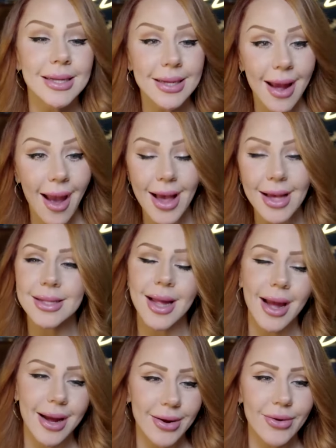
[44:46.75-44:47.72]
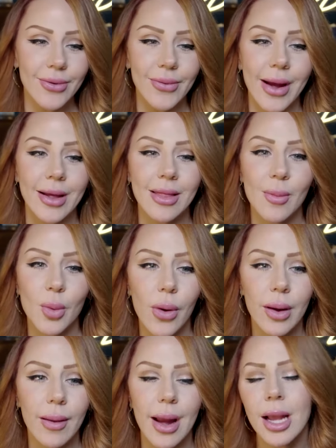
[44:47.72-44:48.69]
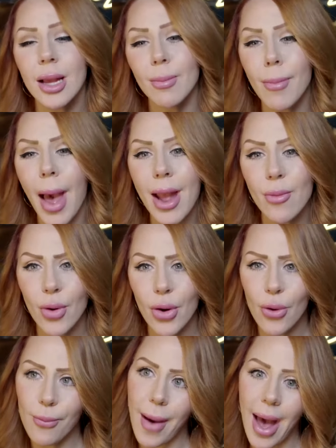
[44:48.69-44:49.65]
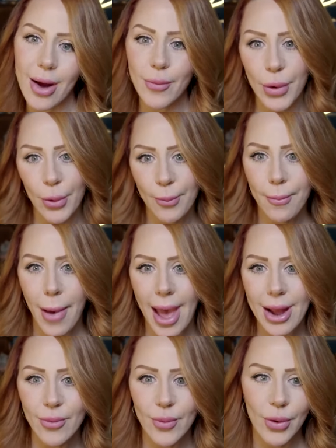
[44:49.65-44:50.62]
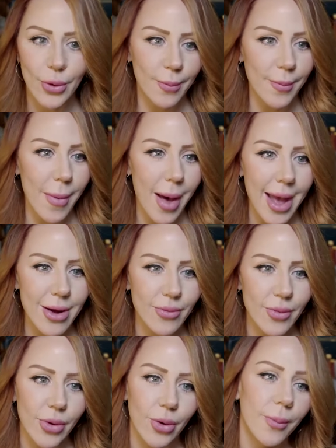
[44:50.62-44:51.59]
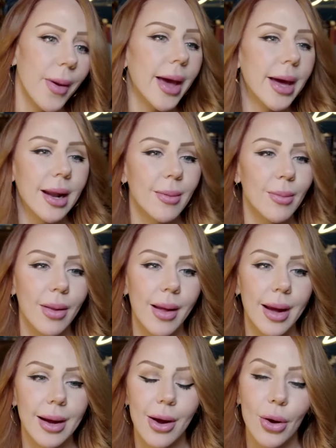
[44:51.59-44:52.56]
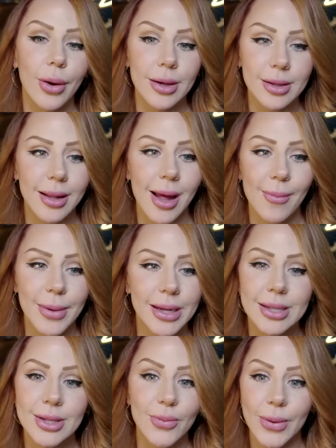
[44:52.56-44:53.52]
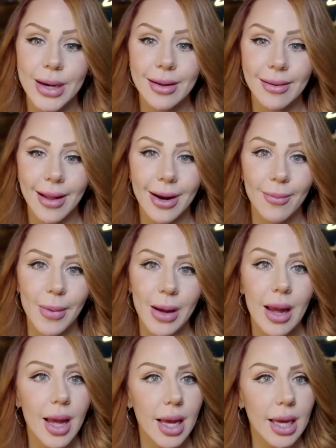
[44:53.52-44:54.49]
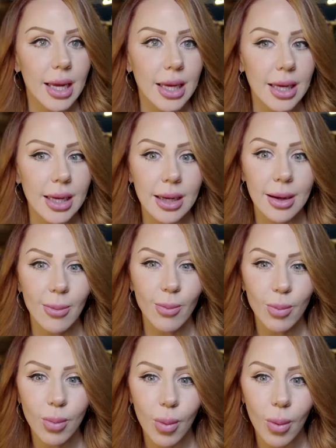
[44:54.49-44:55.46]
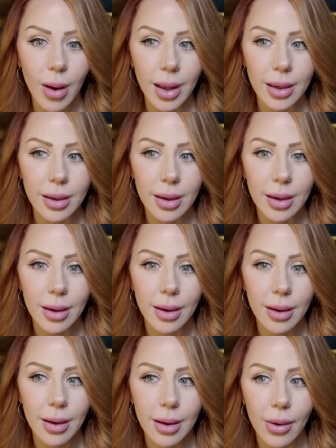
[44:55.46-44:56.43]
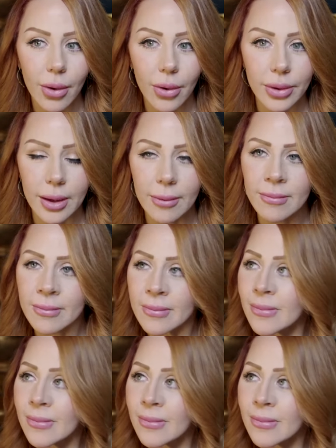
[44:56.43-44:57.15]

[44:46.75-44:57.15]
Yes. I hear it like them going, like, my room, my room, my room, my room. And I'm like, okay, so that means we didn't let it be. He, what? Hold on.